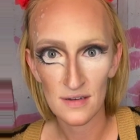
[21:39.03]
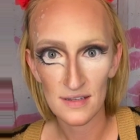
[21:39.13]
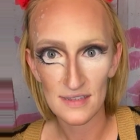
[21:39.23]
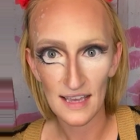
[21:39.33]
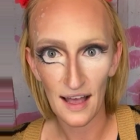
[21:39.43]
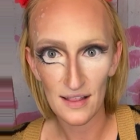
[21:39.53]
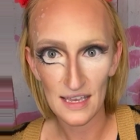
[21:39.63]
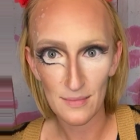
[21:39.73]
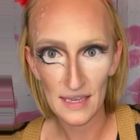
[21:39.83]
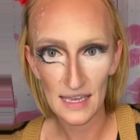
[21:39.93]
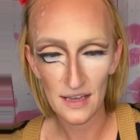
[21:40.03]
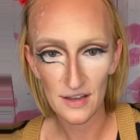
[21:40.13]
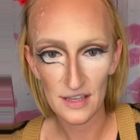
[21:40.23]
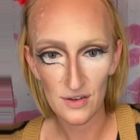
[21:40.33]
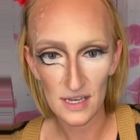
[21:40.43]
telling me?
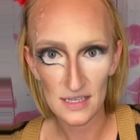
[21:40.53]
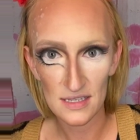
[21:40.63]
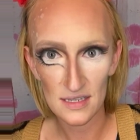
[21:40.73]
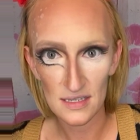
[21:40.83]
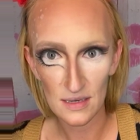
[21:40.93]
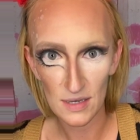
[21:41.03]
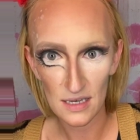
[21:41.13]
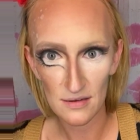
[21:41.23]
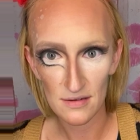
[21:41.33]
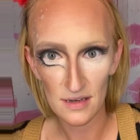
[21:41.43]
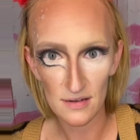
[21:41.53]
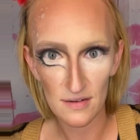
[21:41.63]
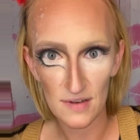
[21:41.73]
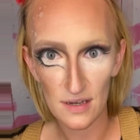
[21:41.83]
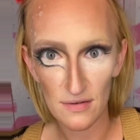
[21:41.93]
Can you guys still see me? I don't
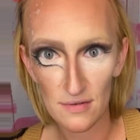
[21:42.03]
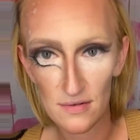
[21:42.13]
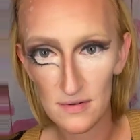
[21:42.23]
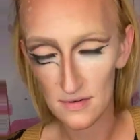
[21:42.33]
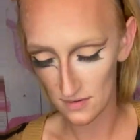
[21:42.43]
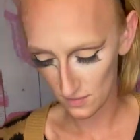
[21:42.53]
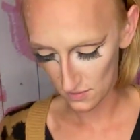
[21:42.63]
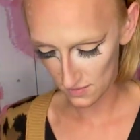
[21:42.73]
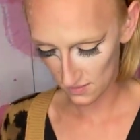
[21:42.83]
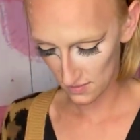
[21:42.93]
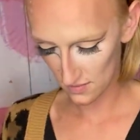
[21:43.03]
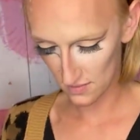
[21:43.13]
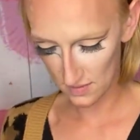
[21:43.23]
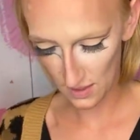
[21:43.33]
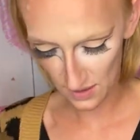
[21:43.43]
even know.
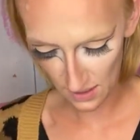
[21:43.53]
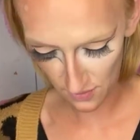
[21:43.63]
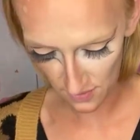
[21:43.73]
There we go.